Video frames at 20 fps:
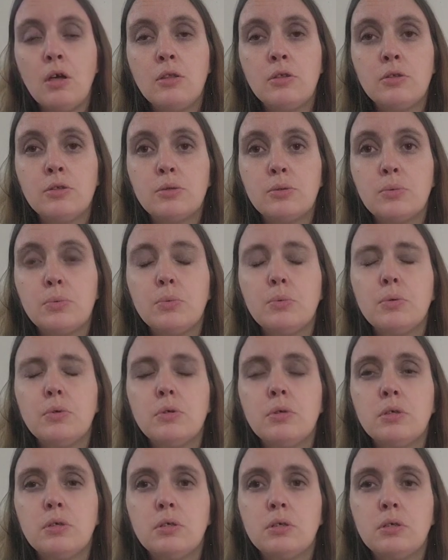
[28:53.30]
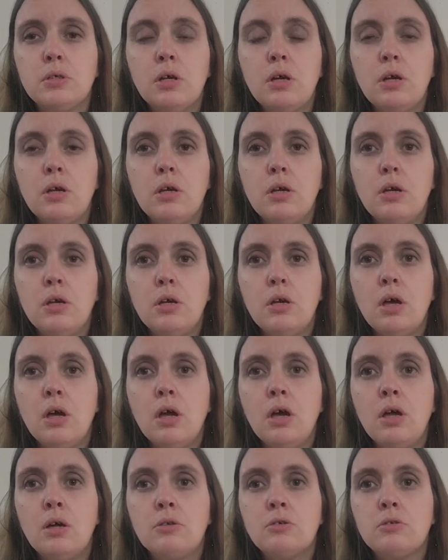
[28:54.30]
the school,
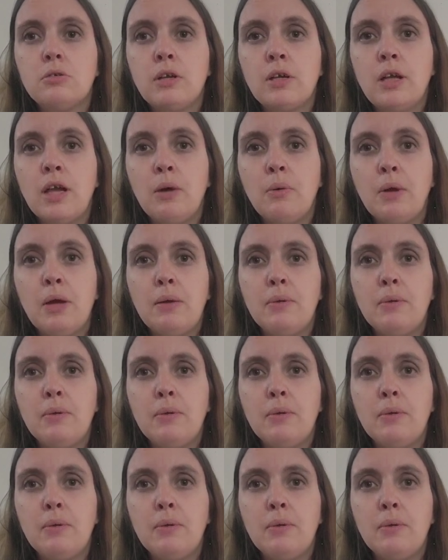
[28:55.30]
try and get